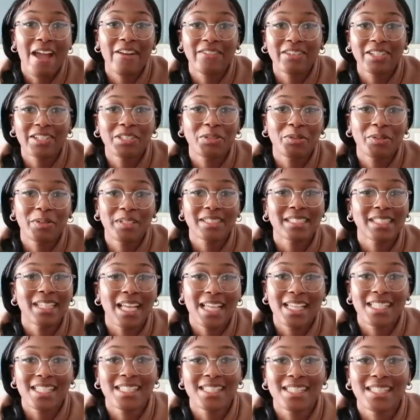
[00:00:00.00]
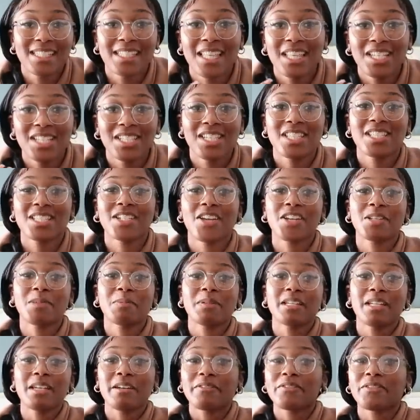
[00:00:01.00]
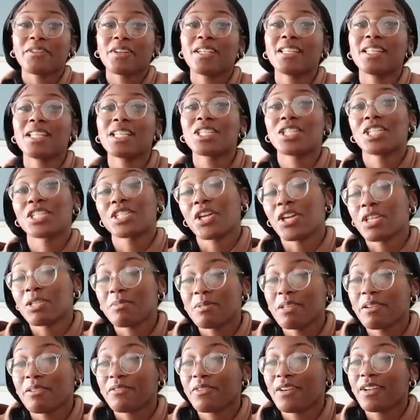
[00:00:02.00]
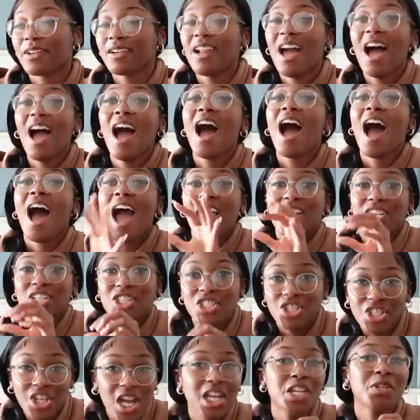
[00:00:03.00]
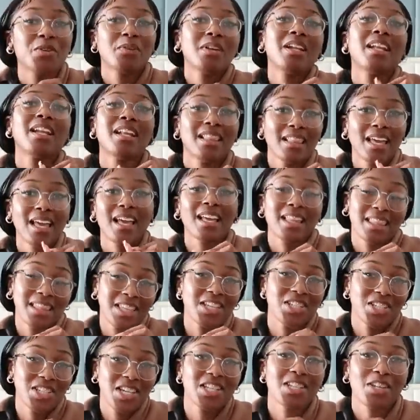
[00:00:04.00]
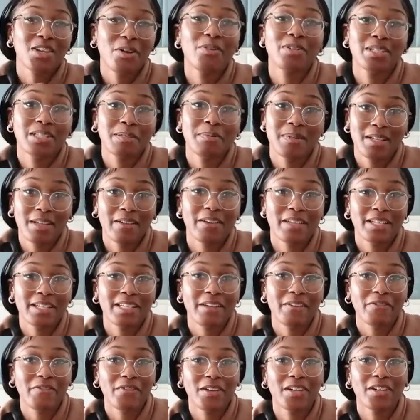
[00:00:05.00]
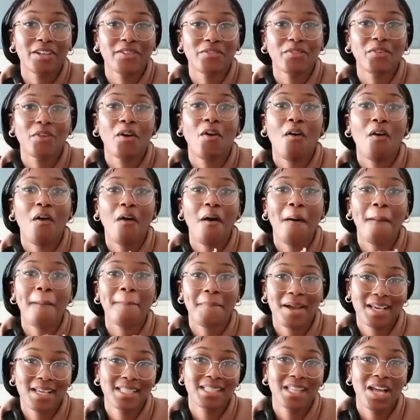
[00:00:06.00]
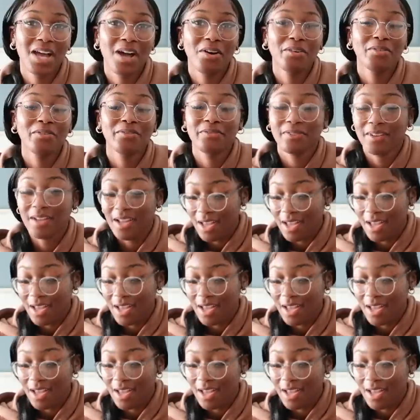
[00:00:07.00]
Everyone always says this year is going to be different, this year is going to be different. I genuinely think this year is going to be different for myself.